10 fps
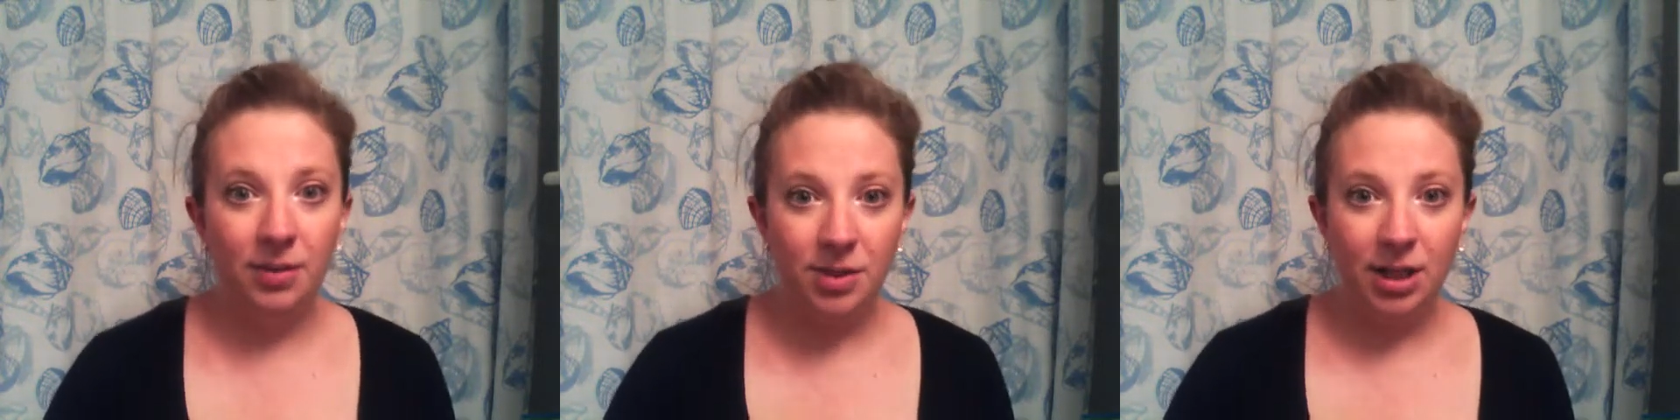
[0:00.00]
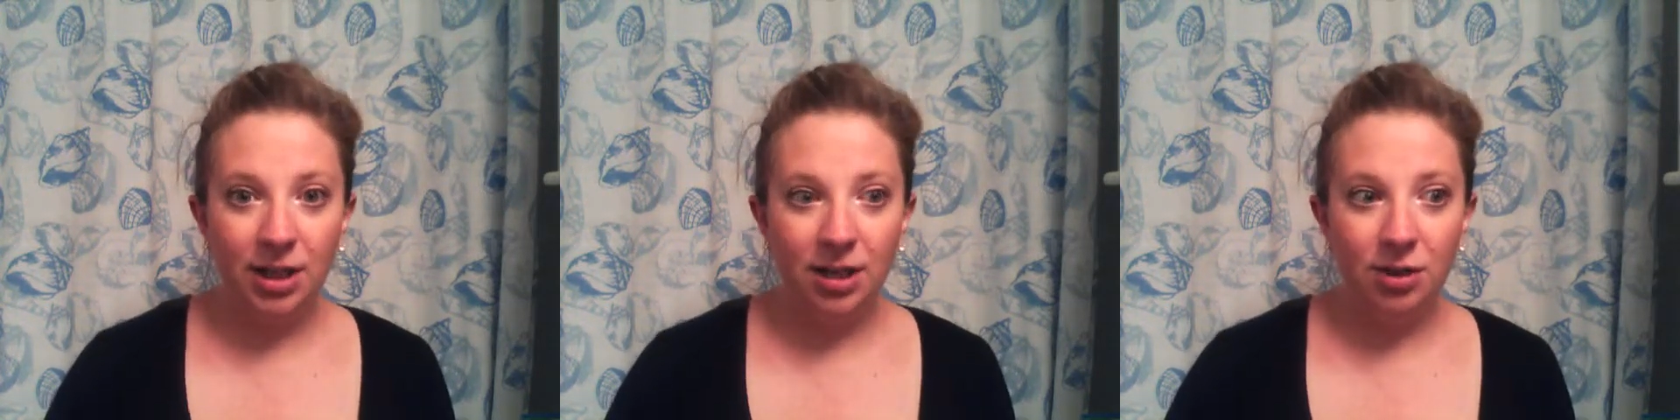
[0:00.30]
There was
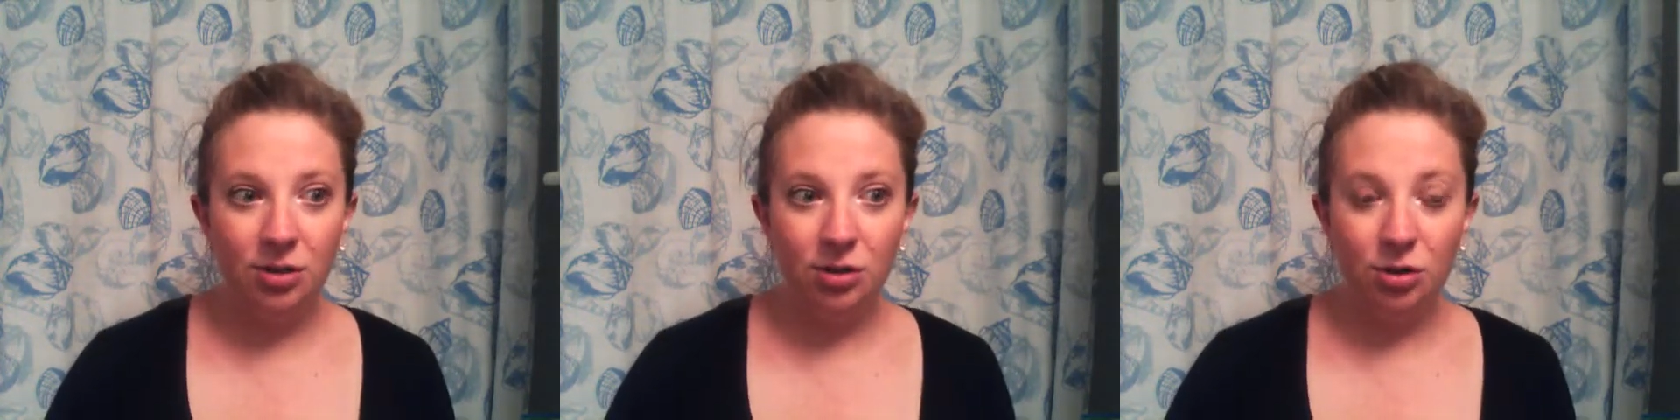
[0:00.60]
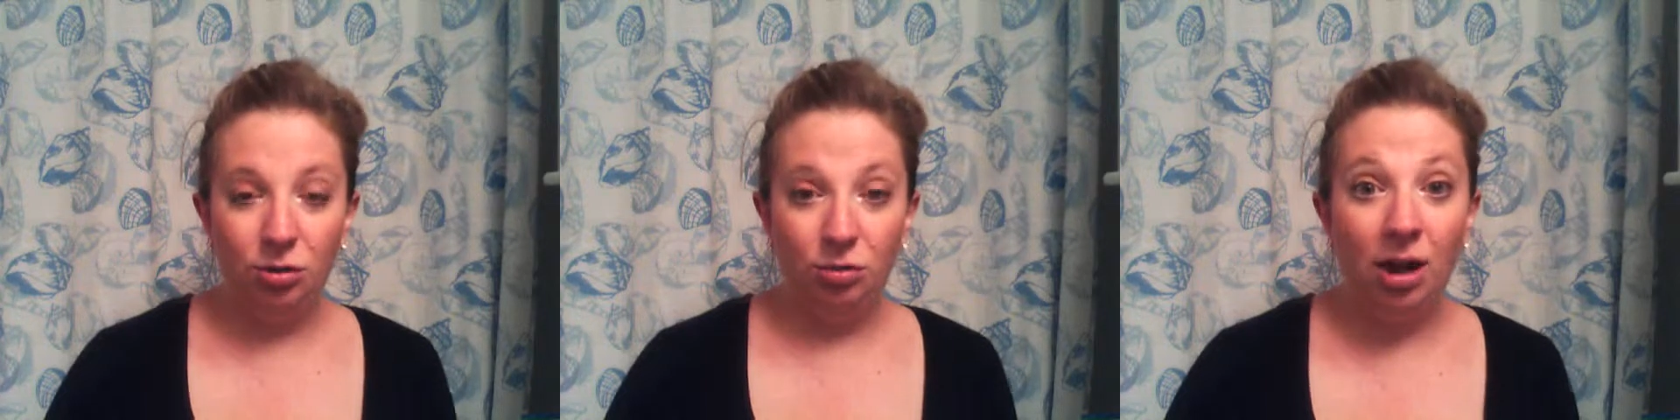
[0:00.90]
like a
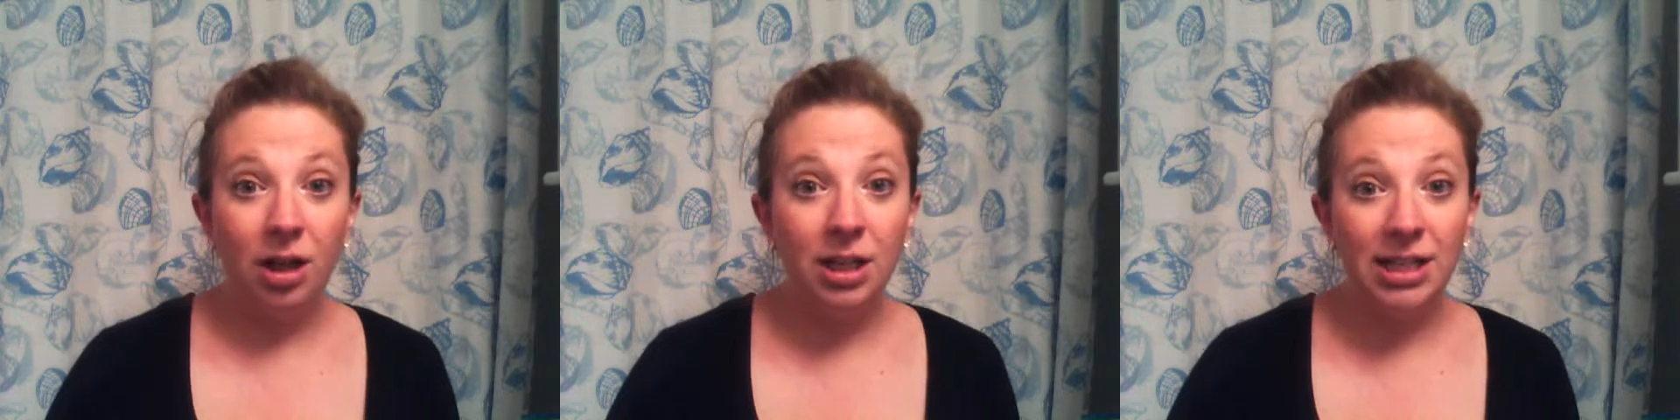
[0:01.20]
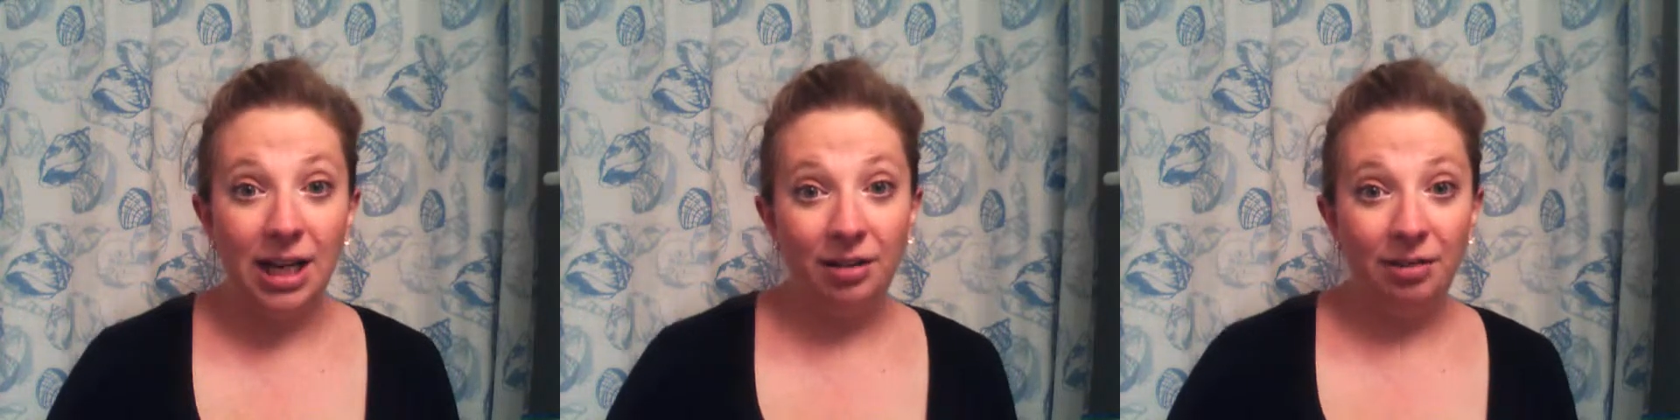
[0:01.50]
trunk
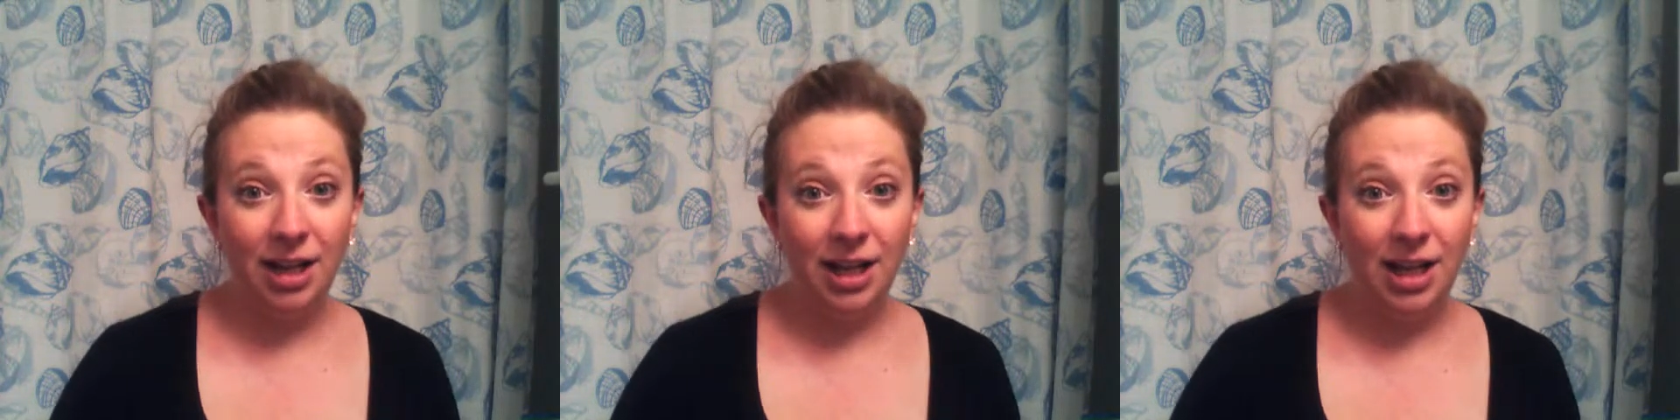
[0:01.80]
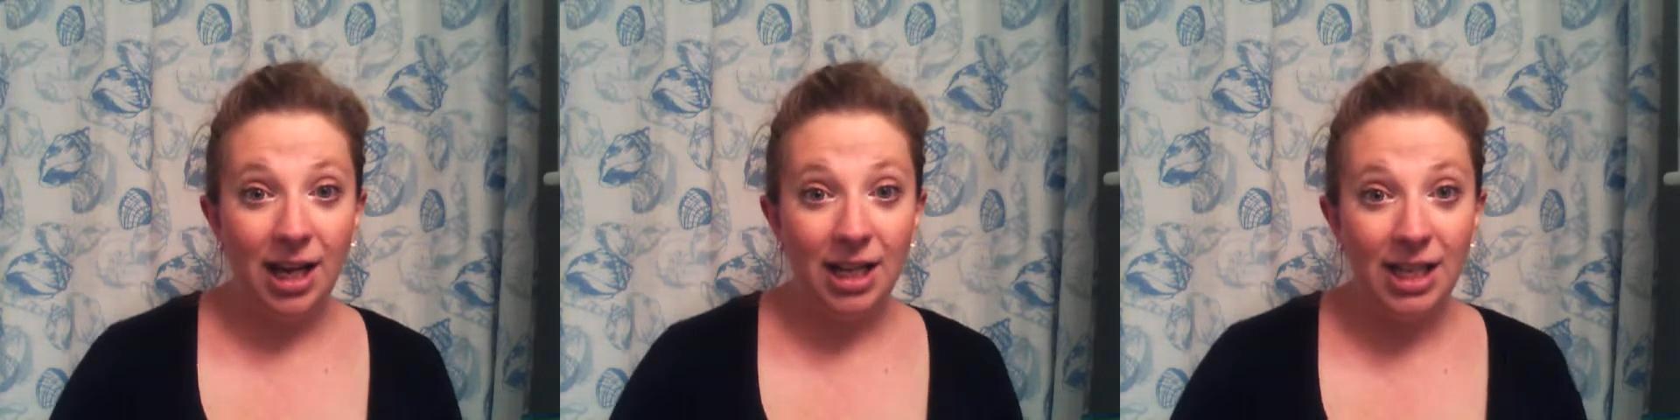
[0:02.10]
decorating
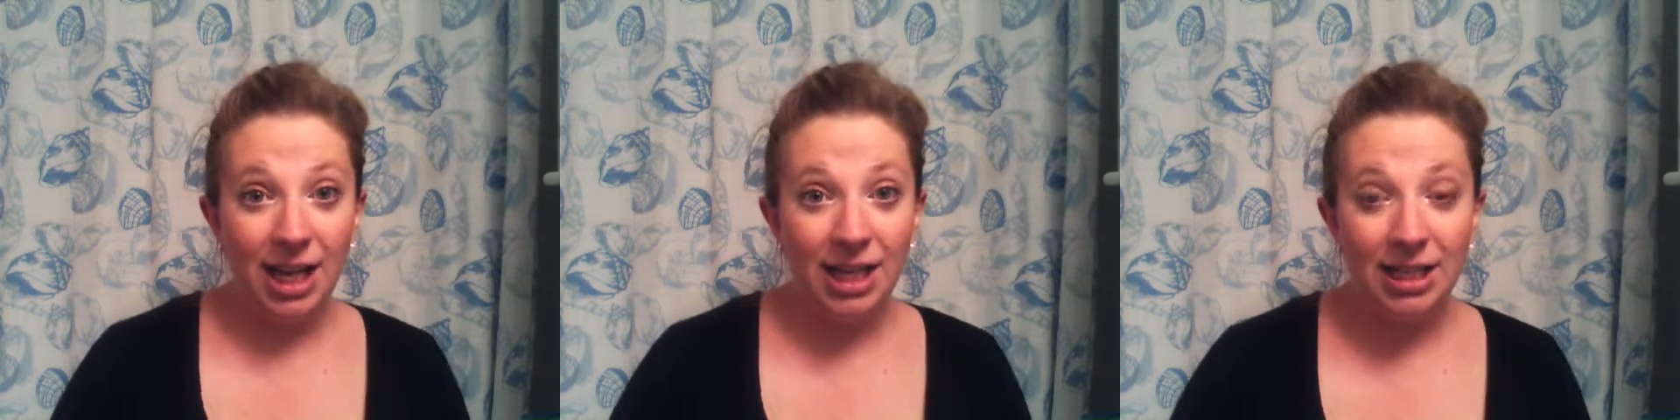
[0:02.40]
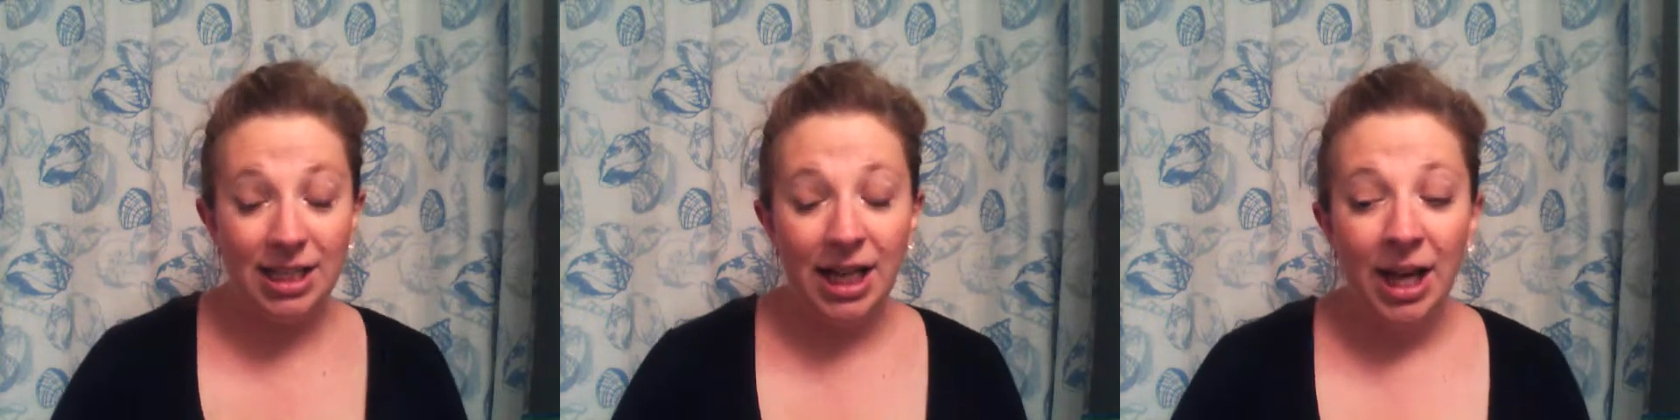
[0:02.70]

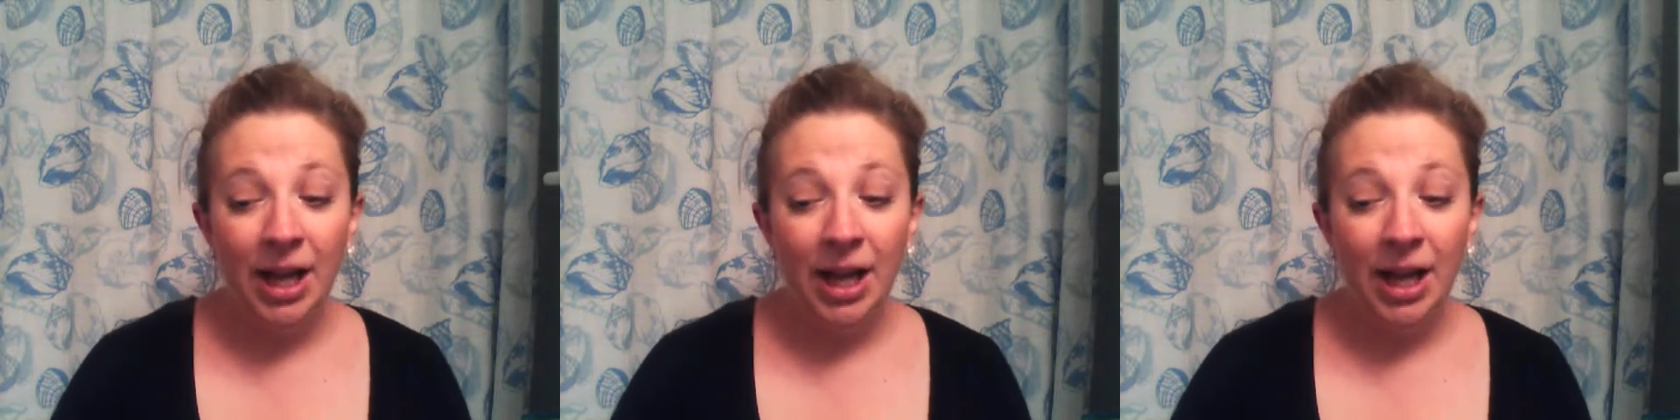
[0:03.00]
contest.